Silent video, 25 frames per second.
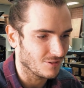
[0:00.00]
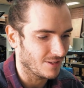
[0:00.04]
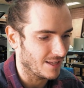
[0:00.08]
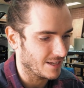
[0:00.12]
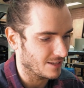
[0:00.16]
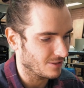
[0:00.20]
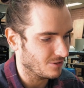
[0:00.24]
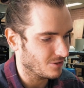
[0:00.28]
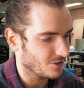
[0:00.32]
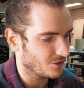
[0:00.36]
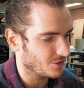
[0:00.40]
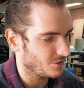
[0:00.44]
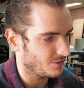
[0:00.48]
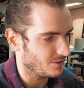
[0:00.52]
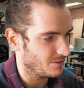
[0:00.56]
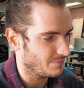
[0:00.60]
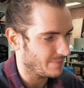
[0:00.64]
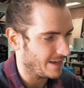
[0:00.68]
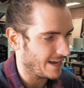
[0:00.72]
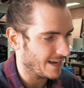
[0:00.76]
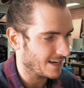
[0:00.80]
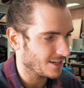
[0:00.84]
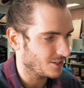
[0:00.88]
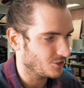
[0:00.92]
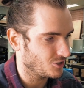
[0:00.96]
like look at all the
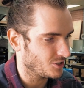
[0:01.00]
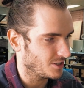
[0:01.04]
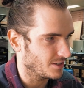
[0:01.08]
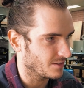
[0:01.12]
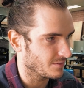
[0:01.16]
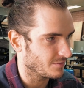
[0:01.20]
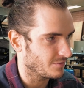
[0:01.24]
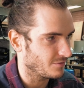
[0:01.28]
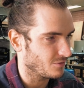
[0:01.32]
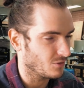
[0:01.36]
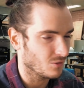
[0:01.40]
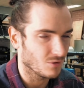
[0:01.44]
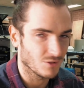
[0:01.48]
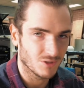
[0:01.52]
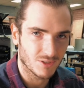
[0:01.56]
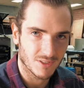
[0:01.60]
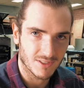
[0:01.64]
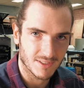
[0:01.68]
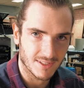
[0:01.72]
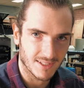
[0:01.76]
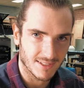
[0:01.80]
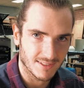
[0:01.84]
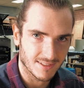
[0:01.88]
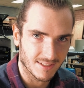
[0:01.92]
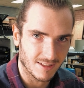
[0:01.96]
packaging for
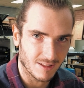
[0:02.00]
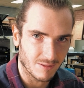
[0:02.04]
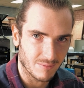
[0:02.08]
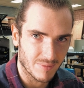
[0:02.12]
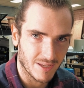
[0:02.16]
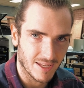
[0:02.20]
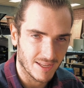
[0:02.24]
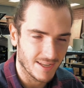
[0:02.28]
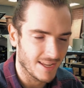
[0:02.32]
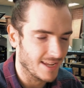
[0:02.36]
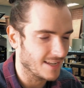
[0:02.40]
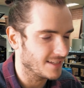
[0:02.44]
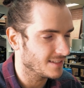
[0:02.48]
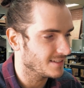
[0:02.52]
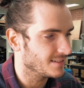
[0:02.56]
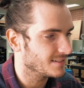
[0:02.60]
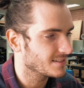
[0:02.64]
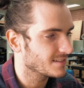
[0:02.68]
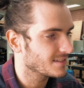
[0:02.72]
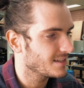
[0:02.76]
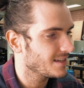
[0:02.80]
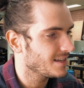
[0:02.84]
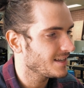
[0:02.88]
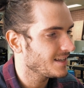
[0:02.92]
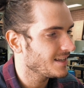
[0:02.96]
just these little pin
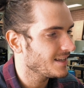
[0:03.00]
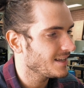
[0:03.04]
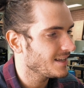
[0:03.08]
headers.